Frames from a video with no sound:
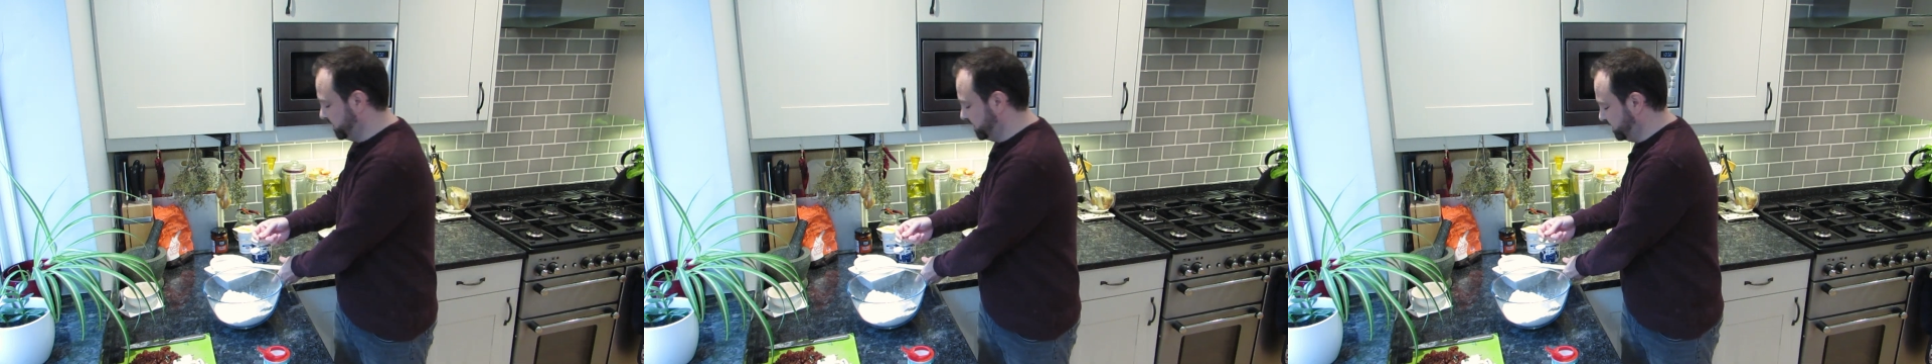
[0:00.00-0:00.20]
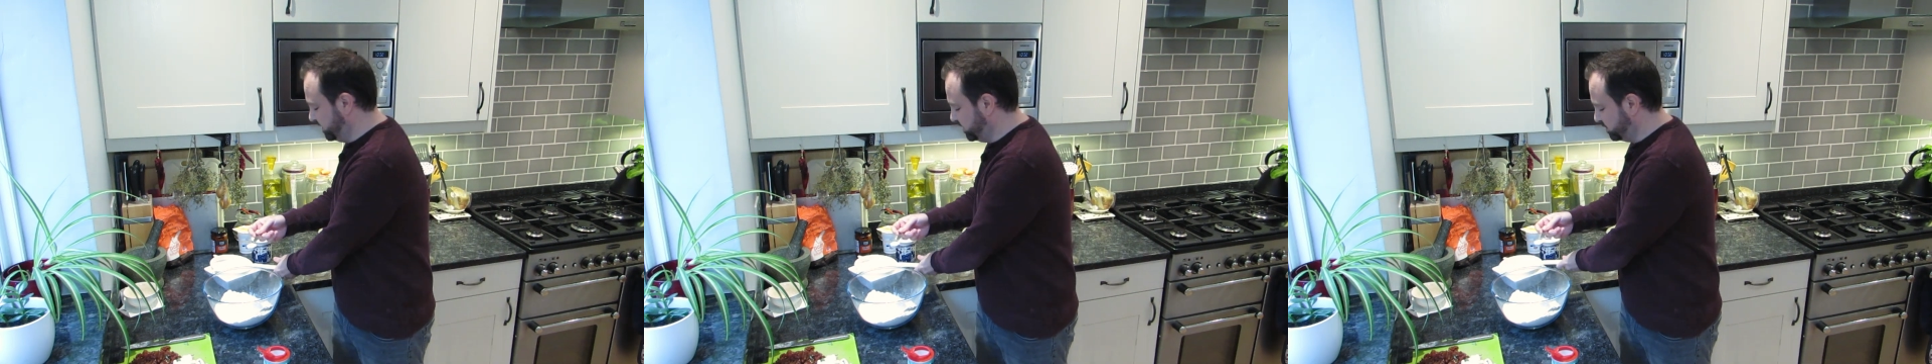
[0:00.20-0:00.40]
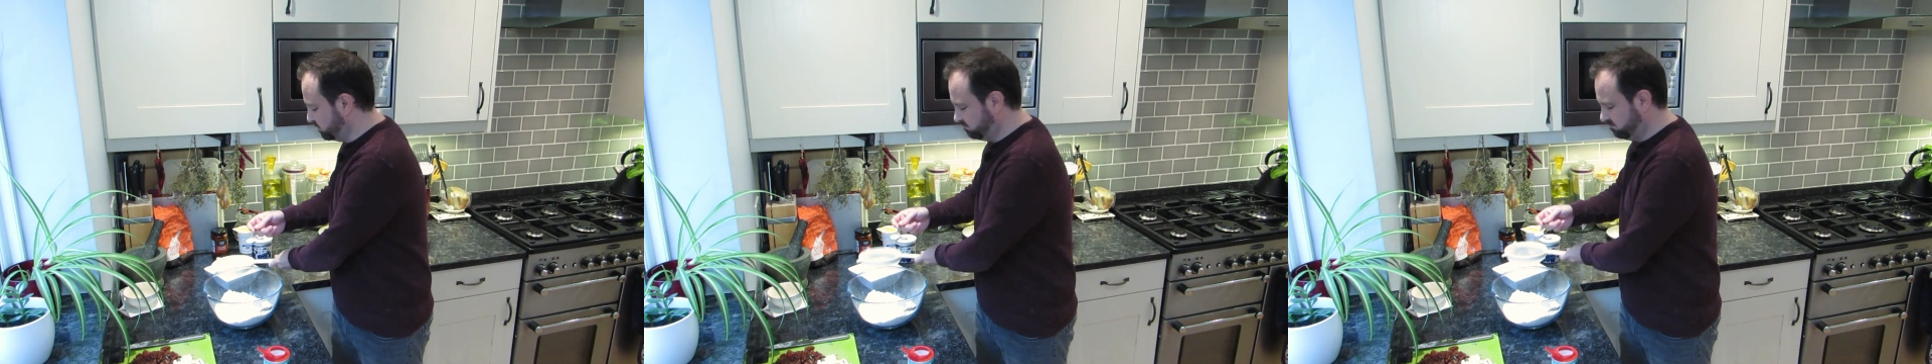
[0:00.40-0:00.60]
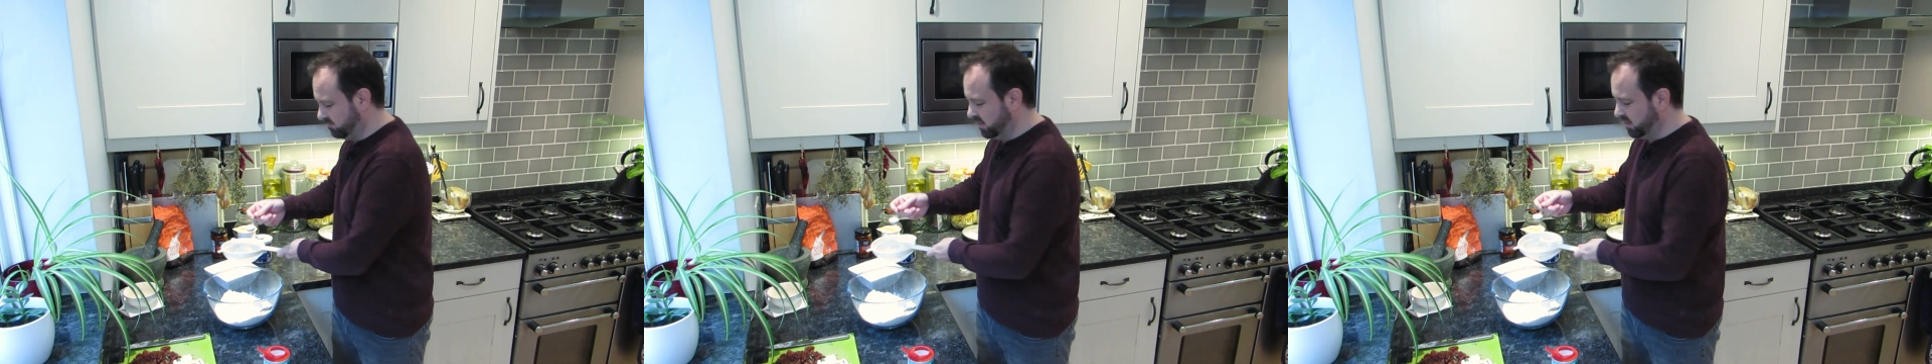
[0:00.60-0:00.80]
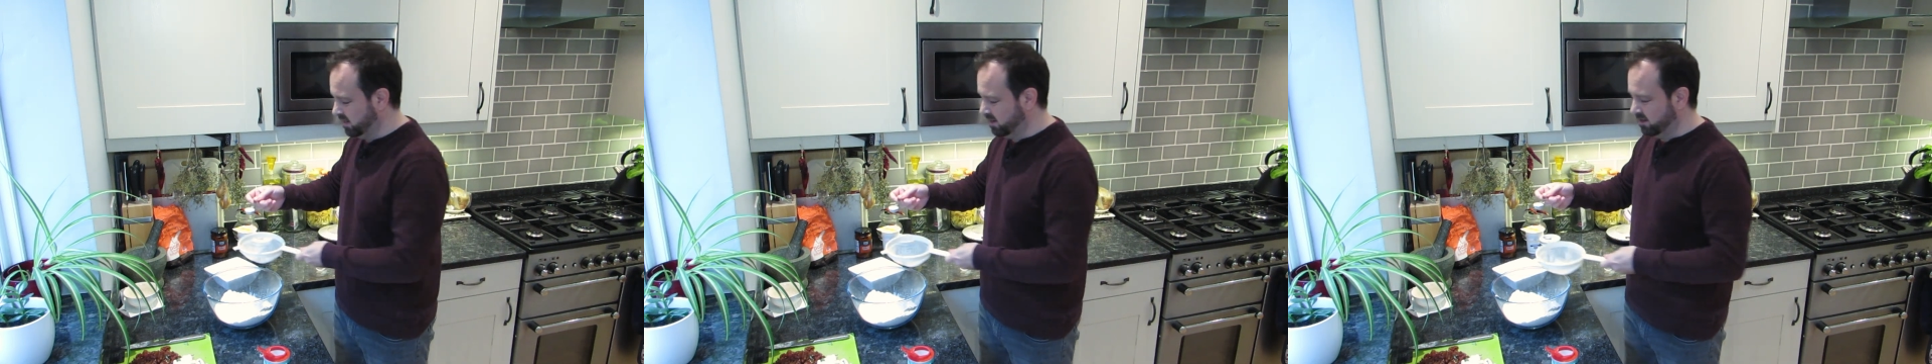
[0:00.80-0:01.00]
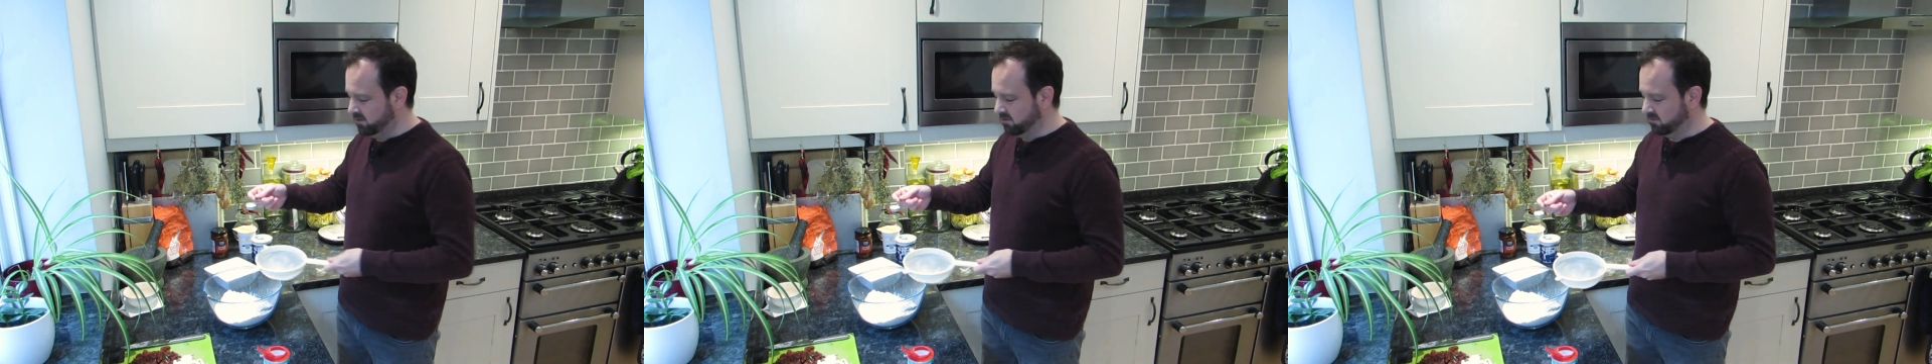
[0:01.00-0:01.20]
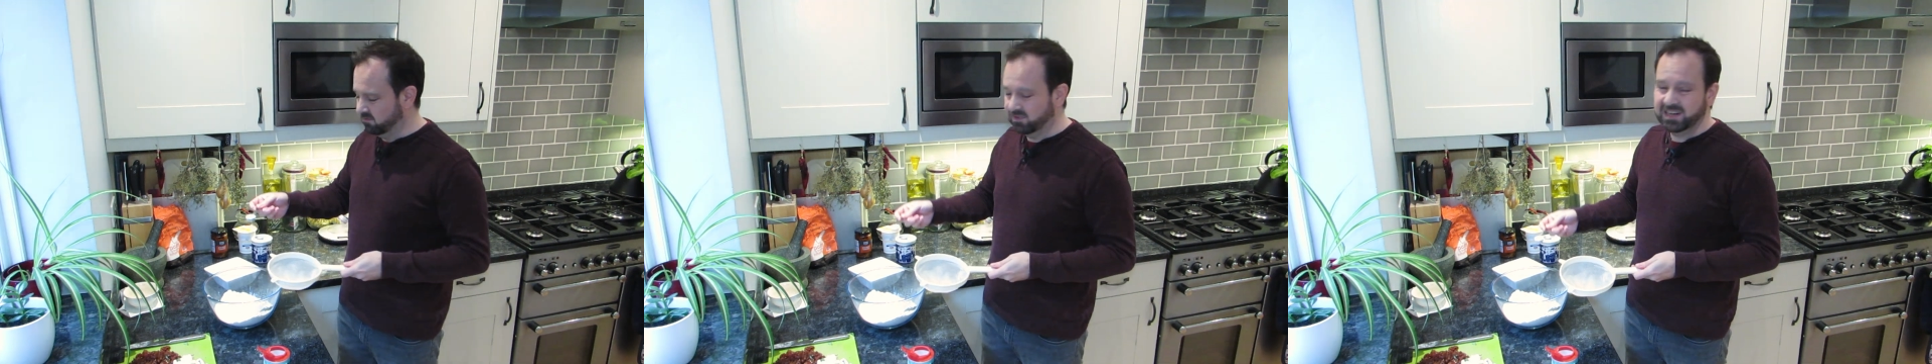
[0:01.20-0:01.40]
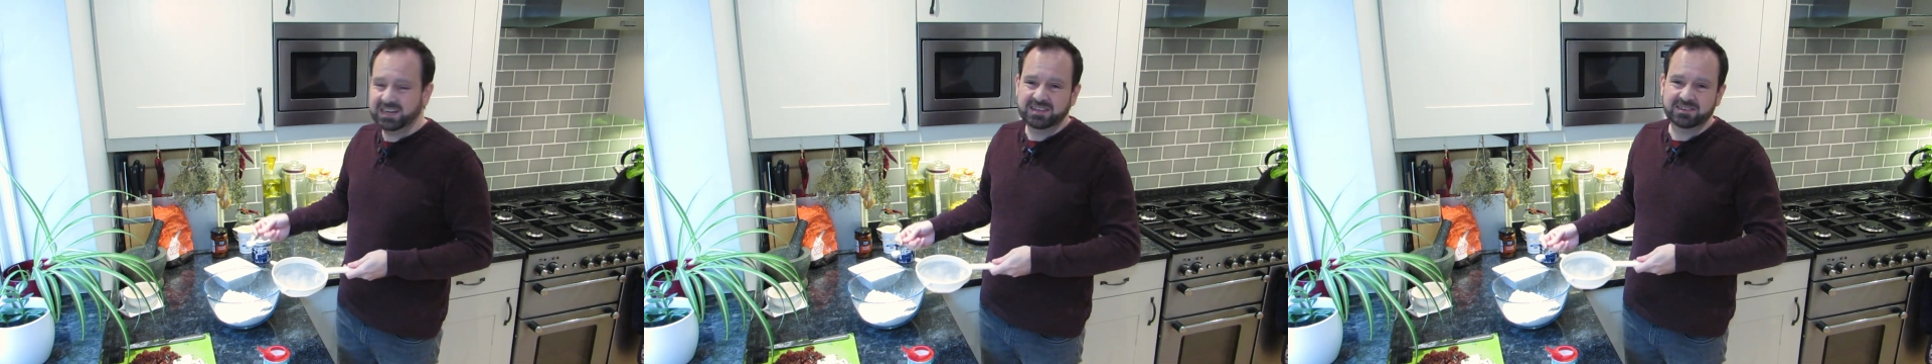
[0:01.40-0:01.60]
They're just
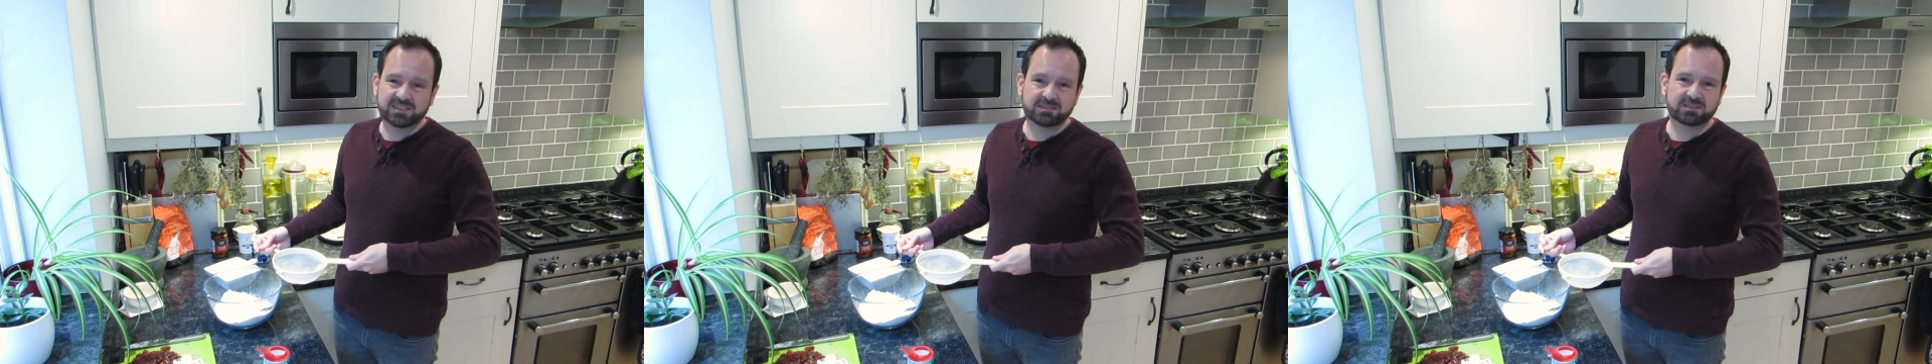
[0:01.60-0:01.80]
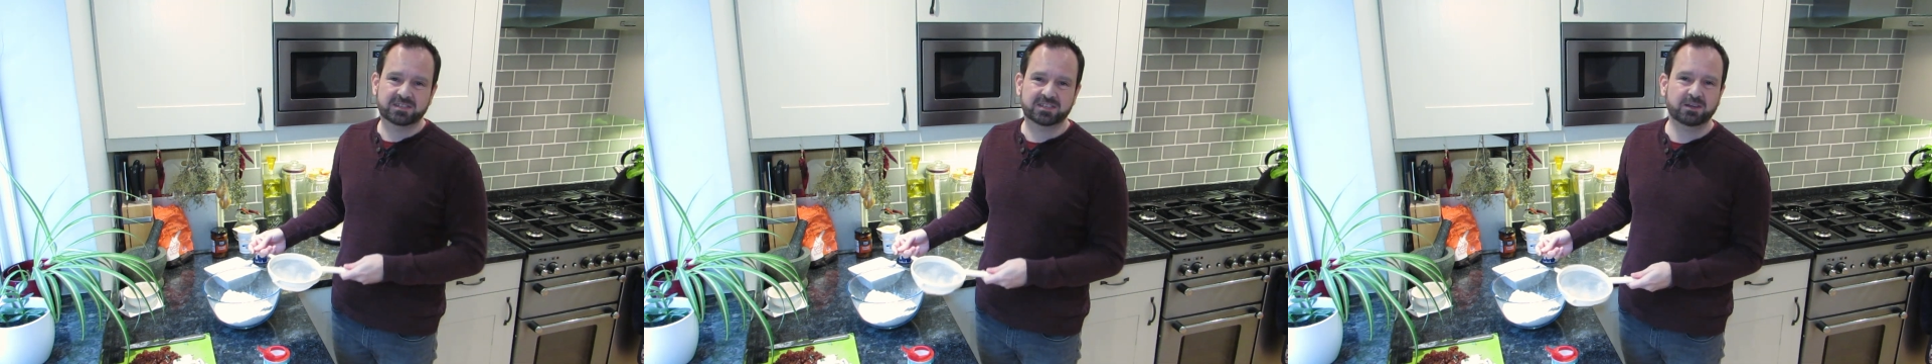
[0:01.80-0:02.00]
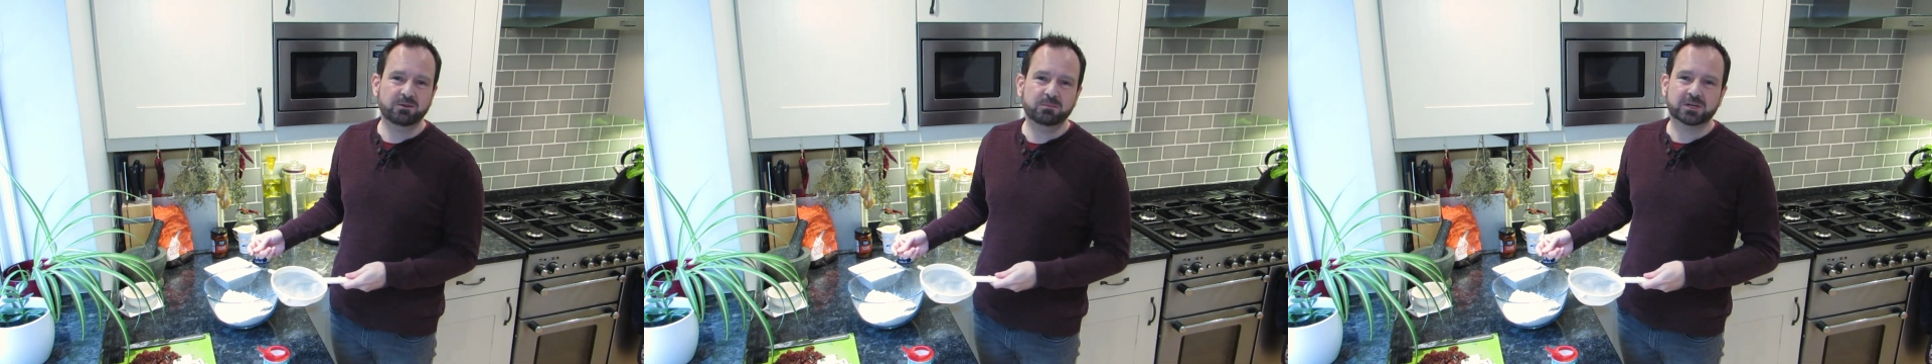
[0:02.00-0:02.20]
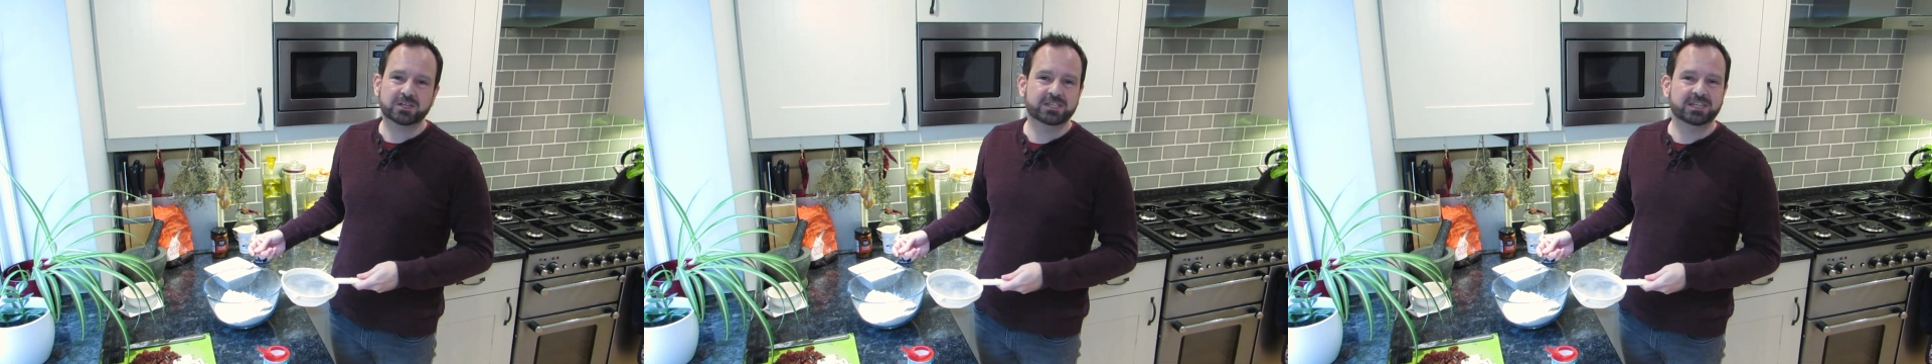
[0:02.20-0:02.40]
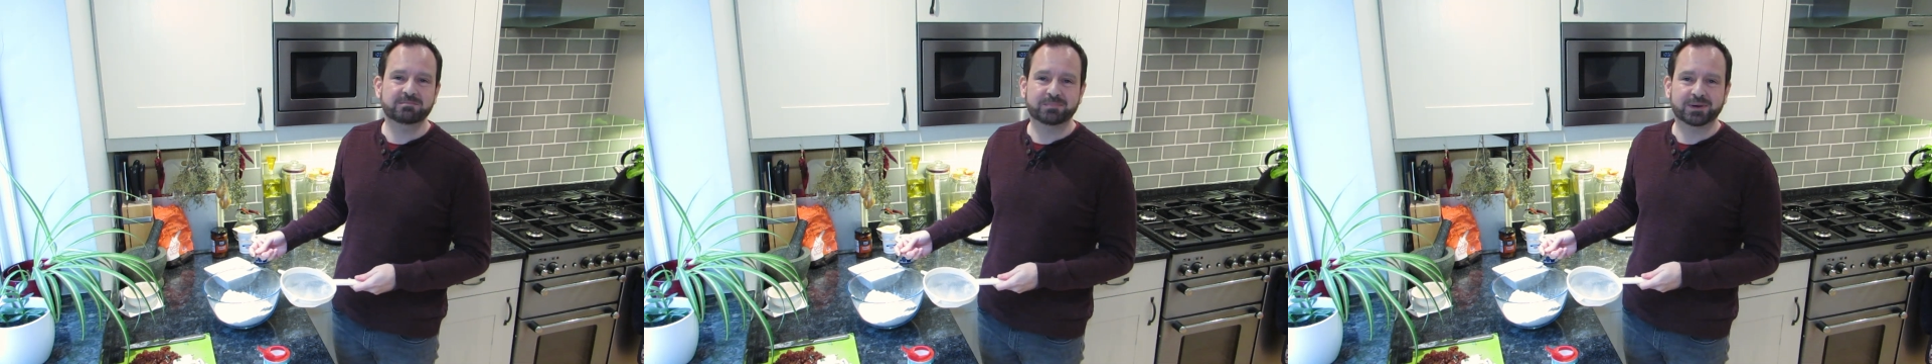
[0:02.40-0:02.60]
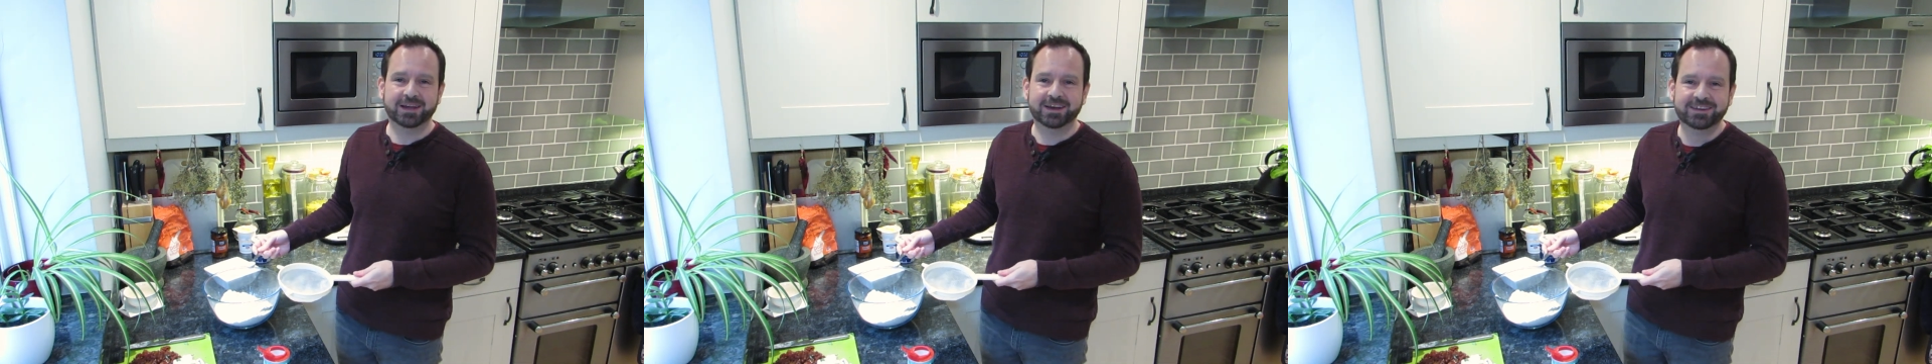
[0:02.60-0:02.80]
really so much simpler